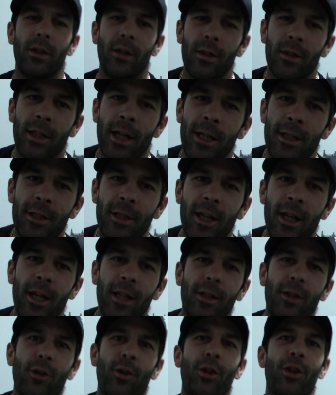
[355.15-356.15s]
That's
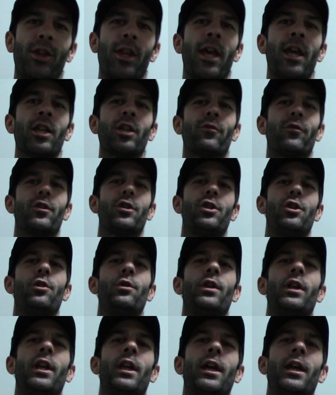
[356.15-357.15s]
it. Thanks for
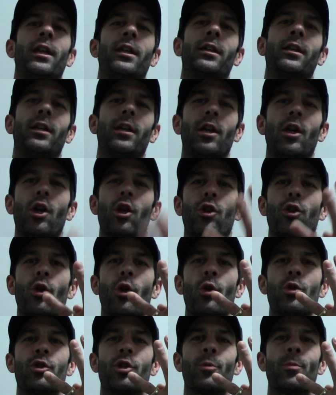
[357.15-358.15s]
tuning in.
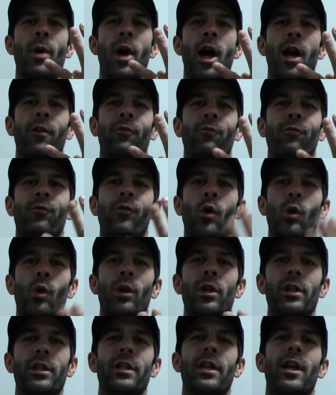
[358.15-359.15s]
Those are my
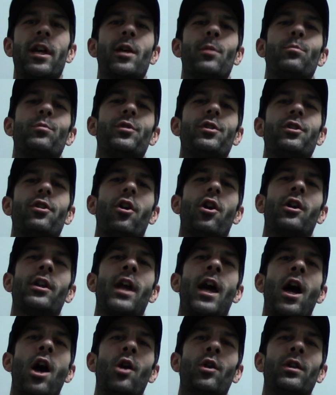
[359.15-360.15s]
4 tips on
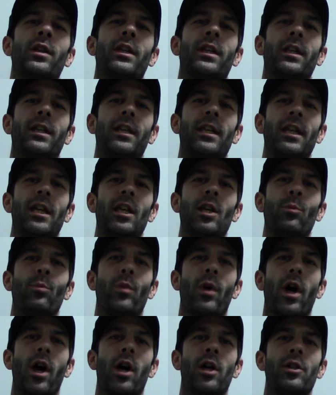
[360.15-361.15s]
how to
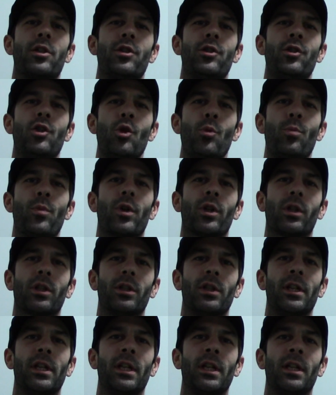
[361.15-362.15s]
keep a super
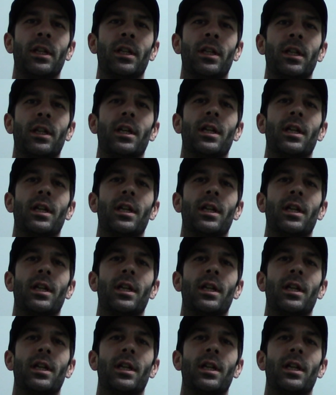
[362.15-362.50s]
clean